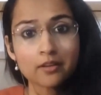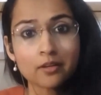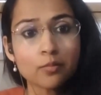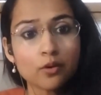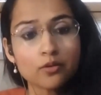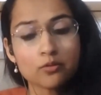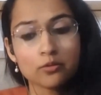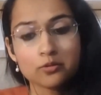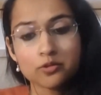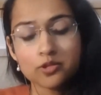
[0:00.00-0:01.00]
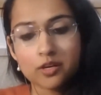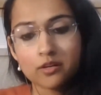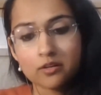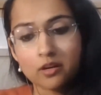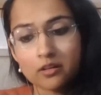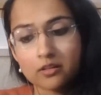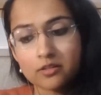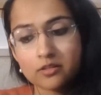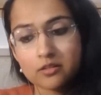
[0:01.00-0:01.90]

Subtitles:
a book to also share the knowledge